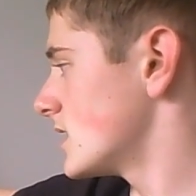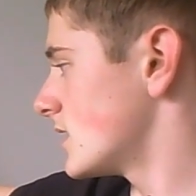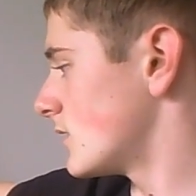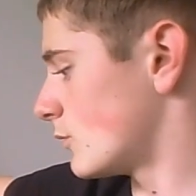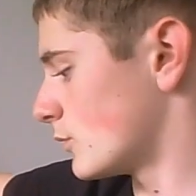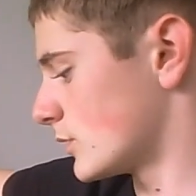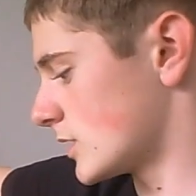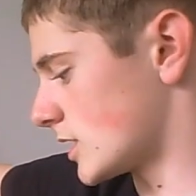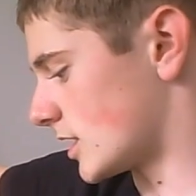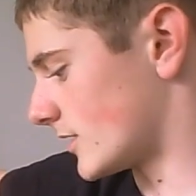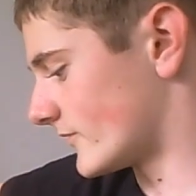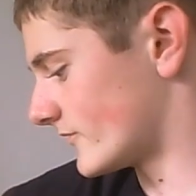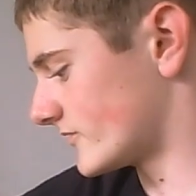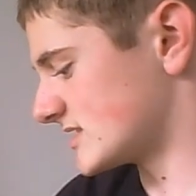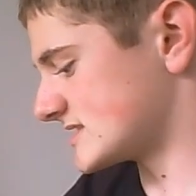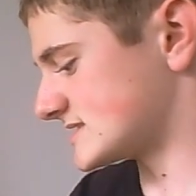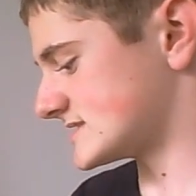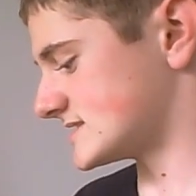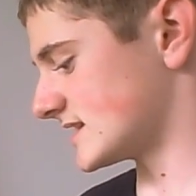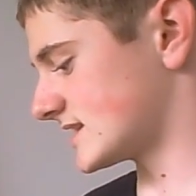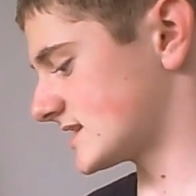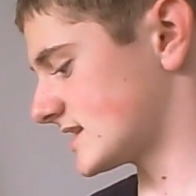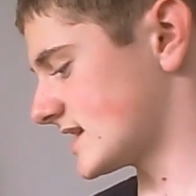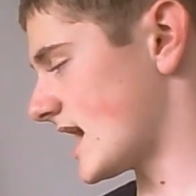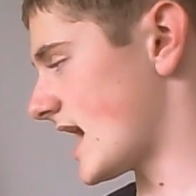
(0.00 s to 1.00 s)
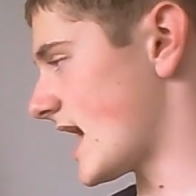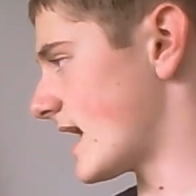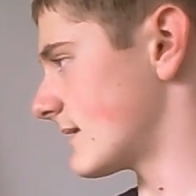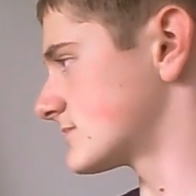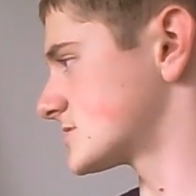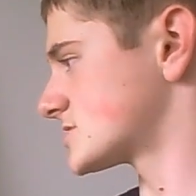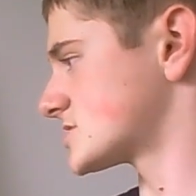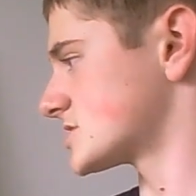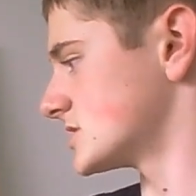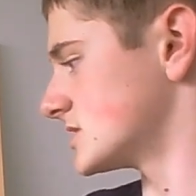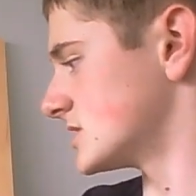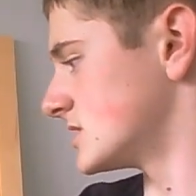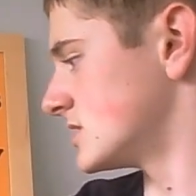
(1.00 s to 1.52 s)
we obviously
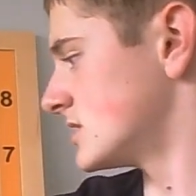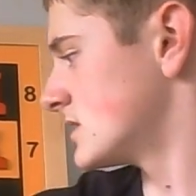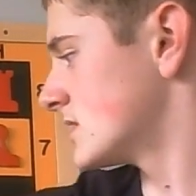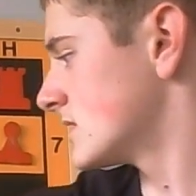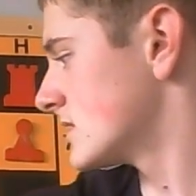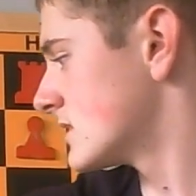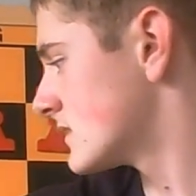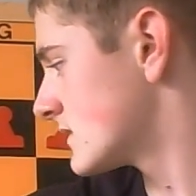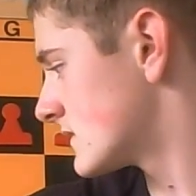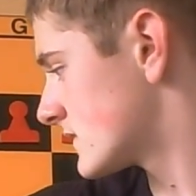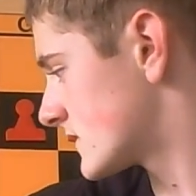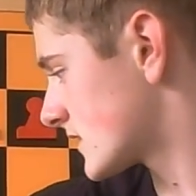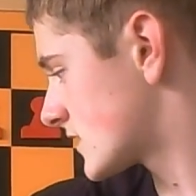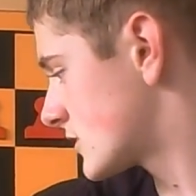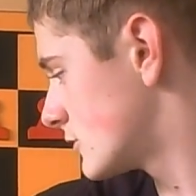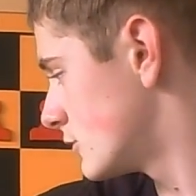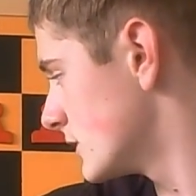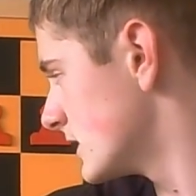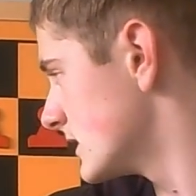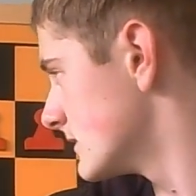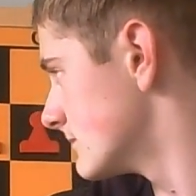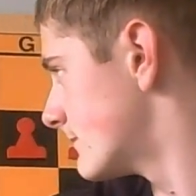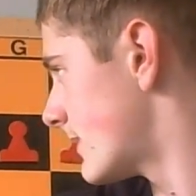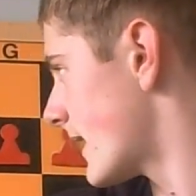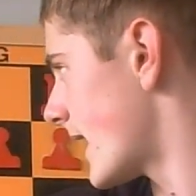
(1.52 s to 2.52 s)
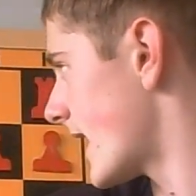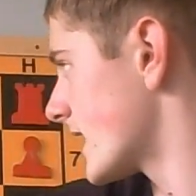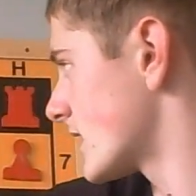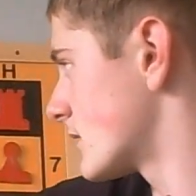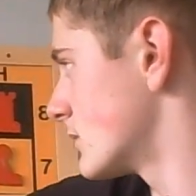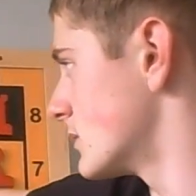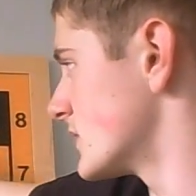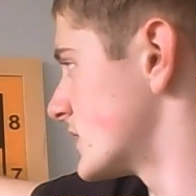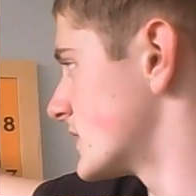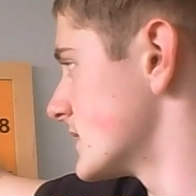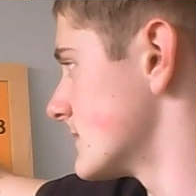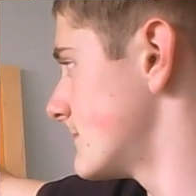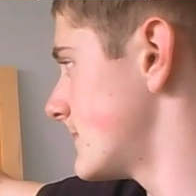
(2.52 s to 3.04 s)
capture the queen back
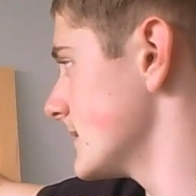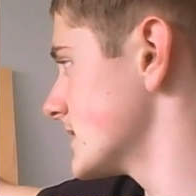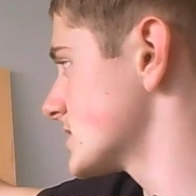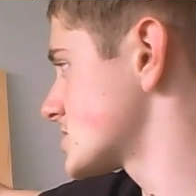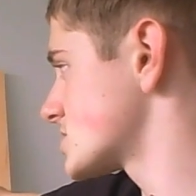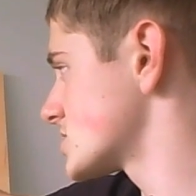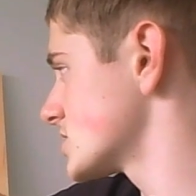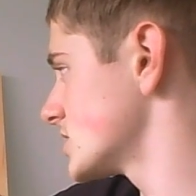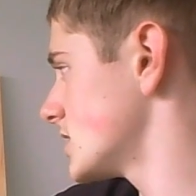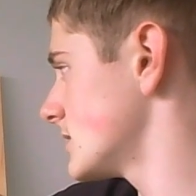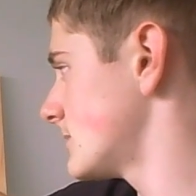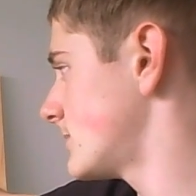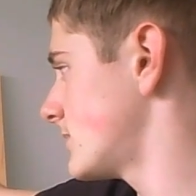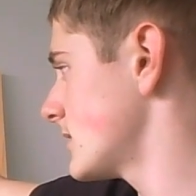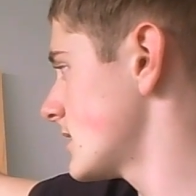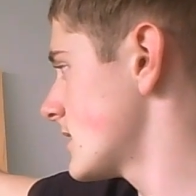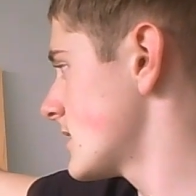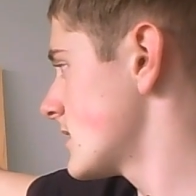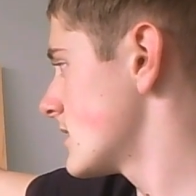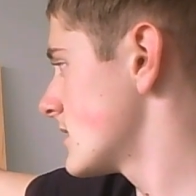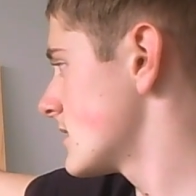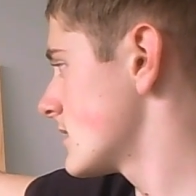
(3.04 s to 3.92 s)
with the bishop,